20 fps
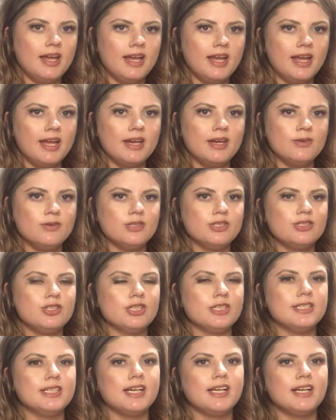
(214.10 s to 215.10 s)
And it was
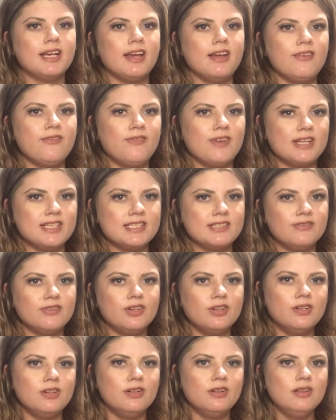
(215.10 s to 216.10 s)
just like a
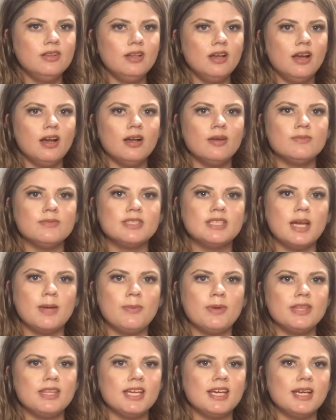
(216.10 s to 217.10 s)
festival
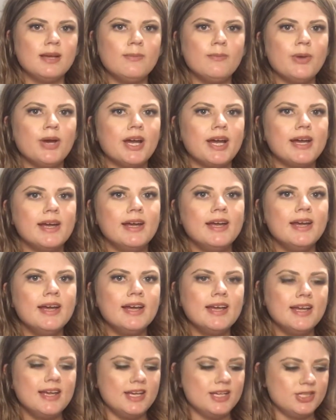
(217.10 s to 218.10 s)
type of thing, but
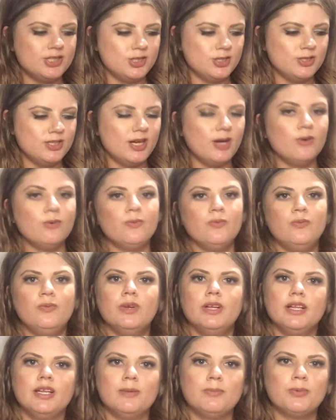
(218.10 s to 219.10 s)
it turned out
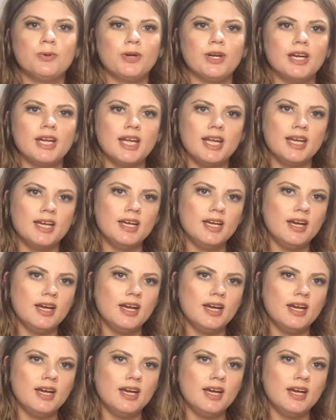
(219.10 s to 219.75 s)
really pretty.